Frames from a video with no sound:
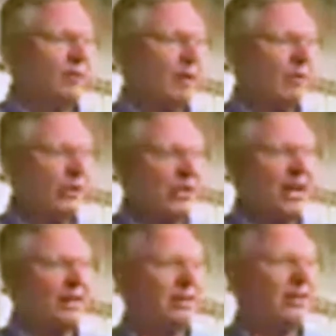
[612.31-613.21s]
we have the
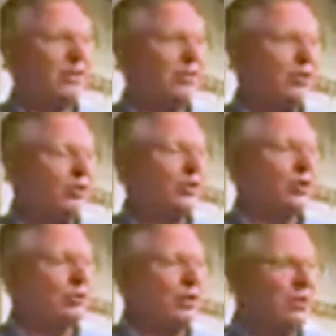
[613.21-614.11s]
scientists who use
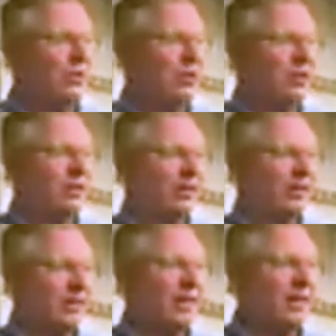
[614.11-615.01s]
those resources
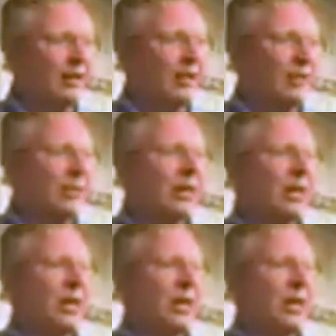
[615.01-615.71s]
and study them,